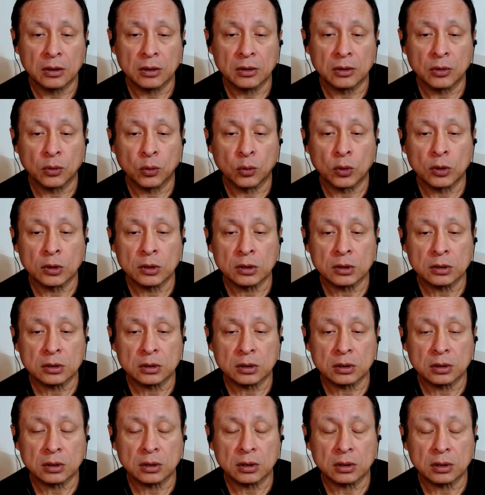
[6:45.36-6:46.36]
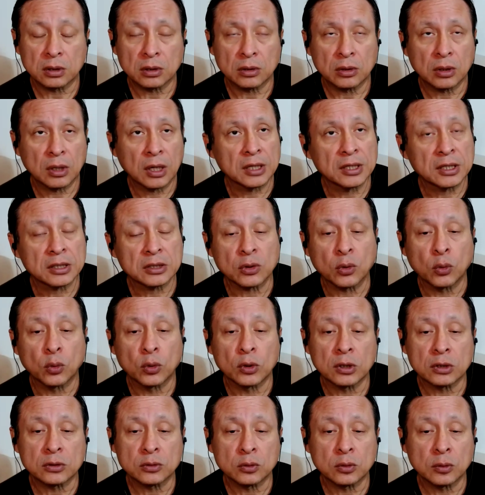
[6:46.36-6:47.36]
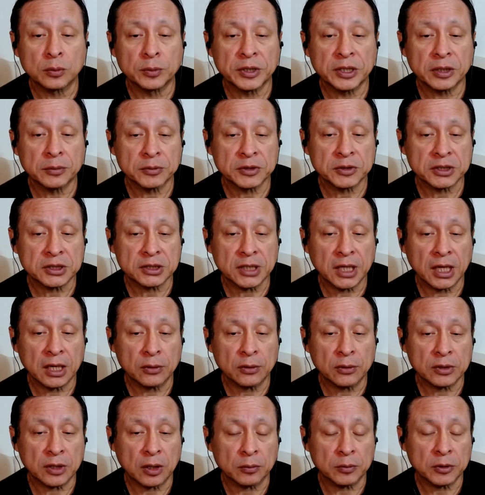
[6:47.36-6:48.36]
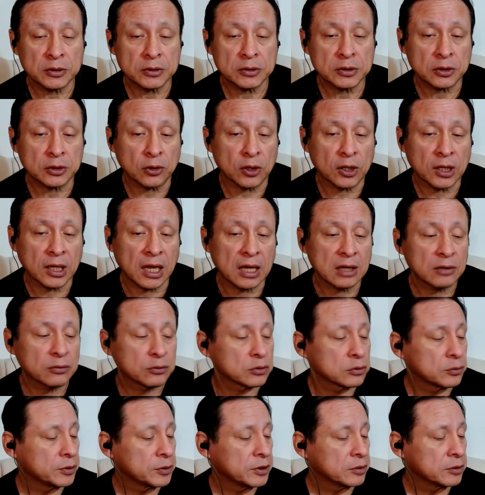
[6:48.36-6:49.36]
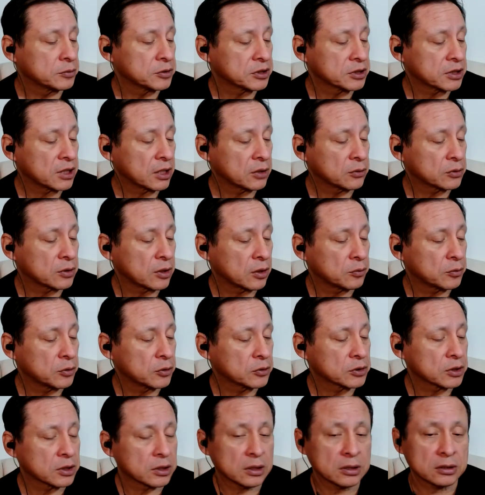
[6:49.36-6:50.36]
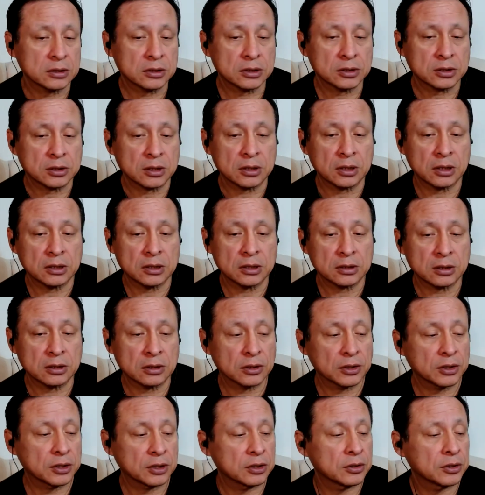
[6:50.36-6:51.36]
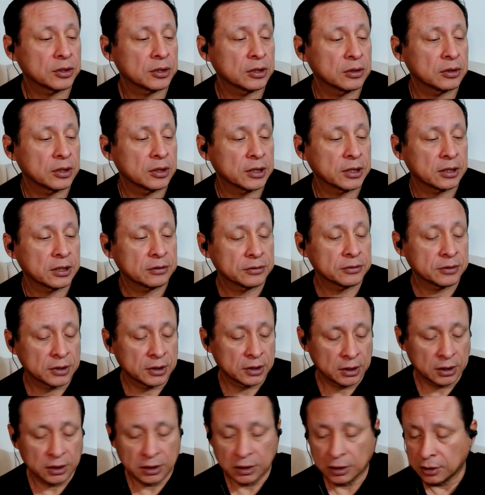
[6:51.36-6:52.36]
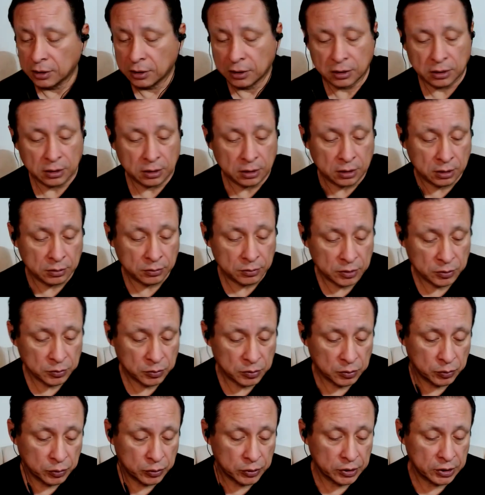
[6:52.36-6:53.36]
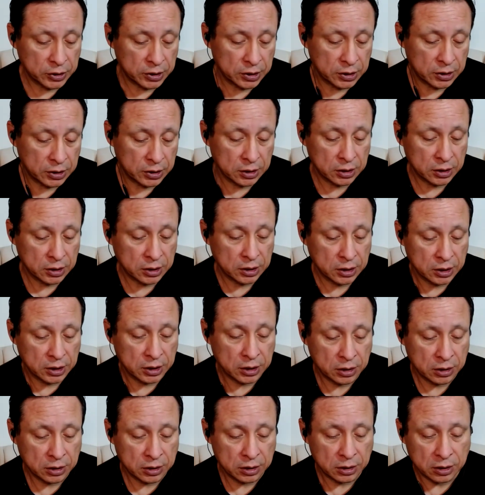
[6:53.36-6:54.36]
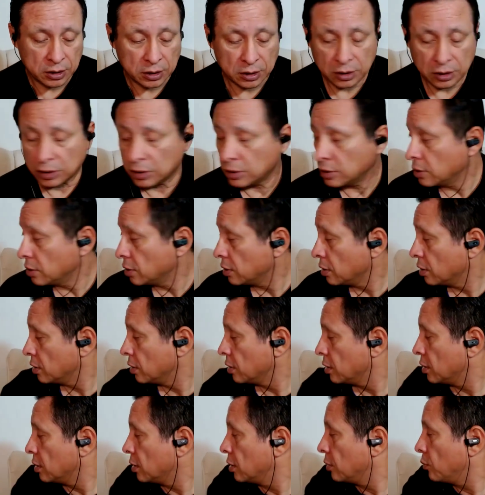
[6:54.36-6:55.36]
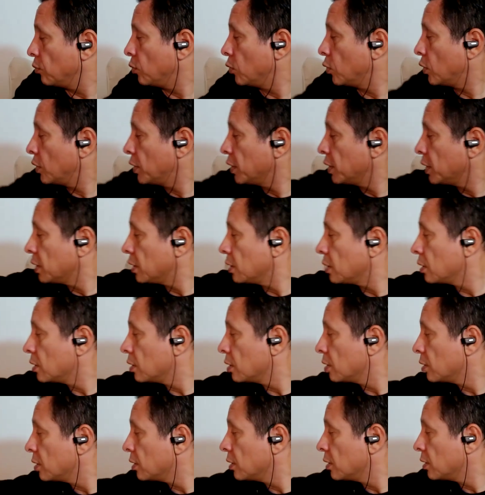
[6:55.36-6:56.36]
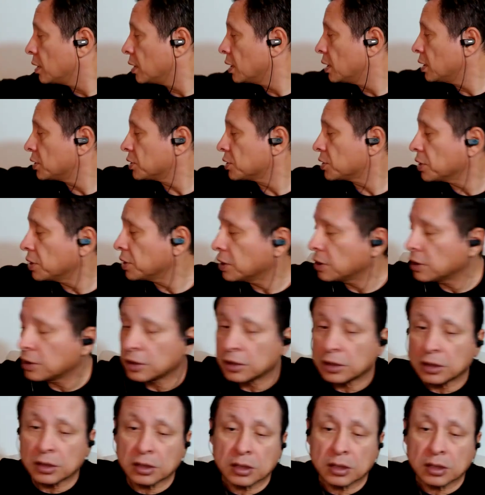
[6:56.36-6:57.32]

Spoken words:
the world, I think the world would be a mistake without music, or life would be a mistake without music. It's just a nice little curio I have. Let me put it here. More Nietzsche,